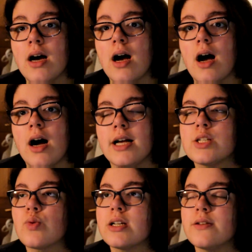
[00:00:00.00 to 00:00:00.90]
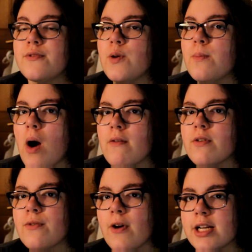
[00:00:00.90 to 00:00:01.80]
It's one of the few Marvel
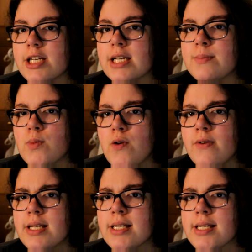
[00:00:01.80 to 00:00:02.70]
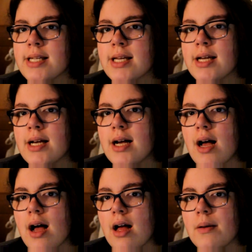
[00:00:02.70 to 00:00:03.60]
franchise movies
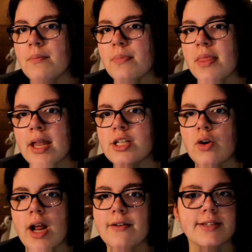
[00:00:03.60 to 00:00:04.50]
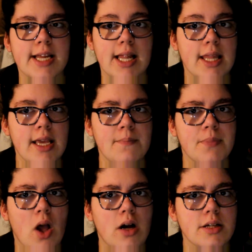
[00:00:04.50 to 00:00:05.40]
that don't have Stan Lee,
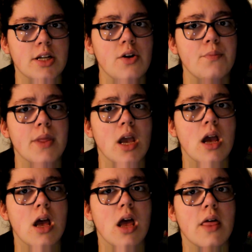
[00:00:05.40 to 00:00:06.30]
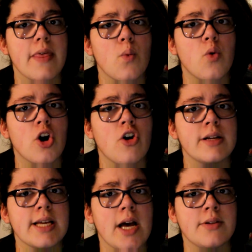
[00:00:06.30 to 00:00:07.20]
also. They were going
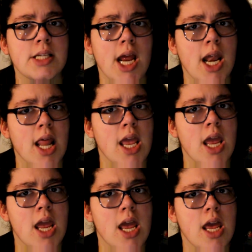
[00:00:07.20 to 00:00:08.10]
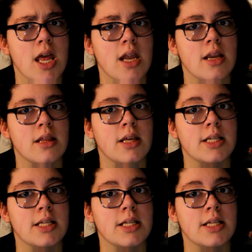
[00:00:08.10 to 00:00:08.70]
to have Stan Lee in the